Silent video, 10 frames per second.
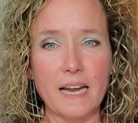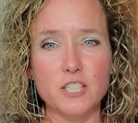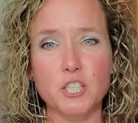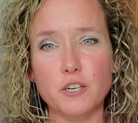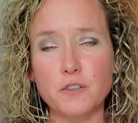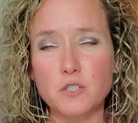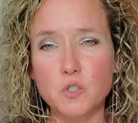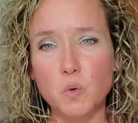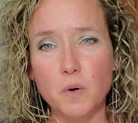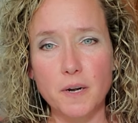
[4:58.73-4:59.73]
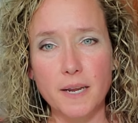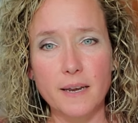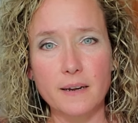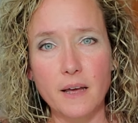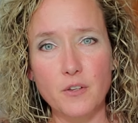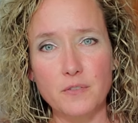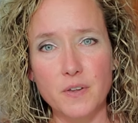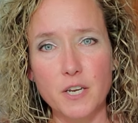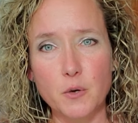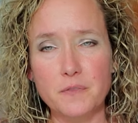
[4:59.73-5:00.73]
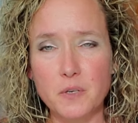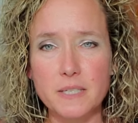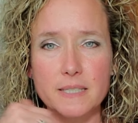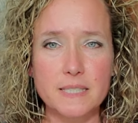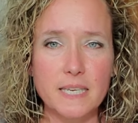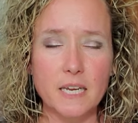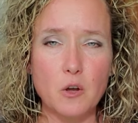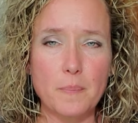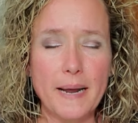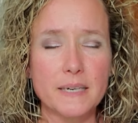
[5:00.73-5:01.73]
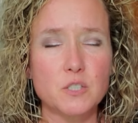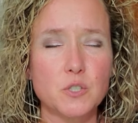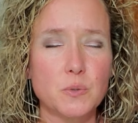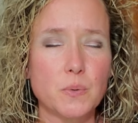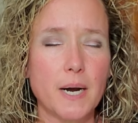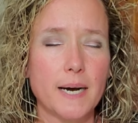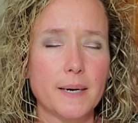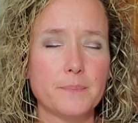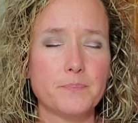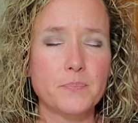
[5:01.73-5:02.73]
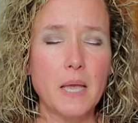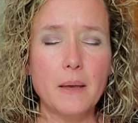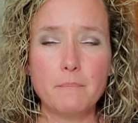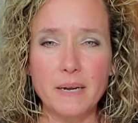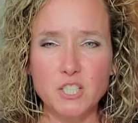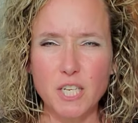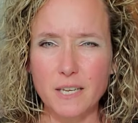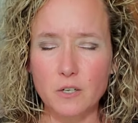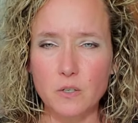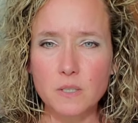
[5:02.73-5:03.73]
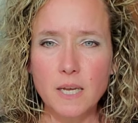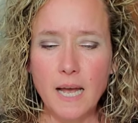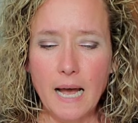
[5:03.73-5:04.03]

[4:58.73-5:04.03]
I shared this story in another video. If you didn't see it, go back to my channel.